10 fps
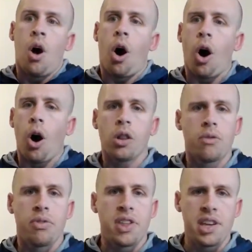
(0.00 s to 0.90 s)
All
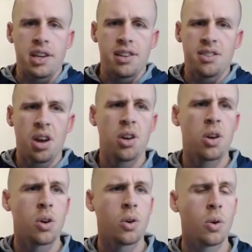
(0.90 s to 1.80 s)
of these
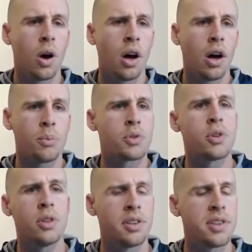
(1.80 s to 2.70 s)

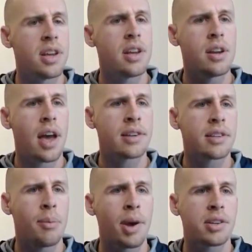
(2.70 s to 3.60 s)
the 10
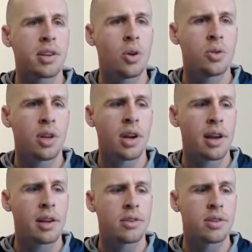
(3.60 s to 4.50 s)
SI Mexicos that
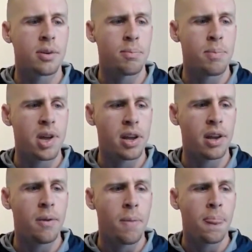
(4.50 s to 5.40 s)
I
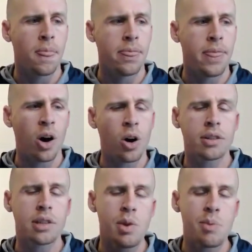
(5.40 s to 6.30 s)
submitted, they all
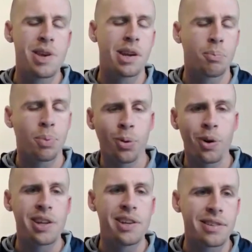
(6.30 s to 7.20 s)
seem to be in
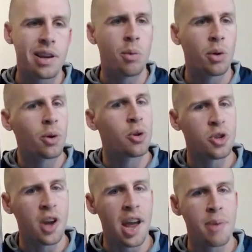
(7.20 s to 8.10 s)
pretty similar
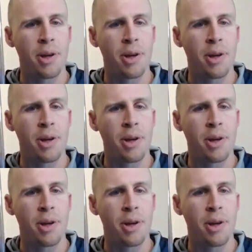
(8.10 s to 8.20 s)
shape.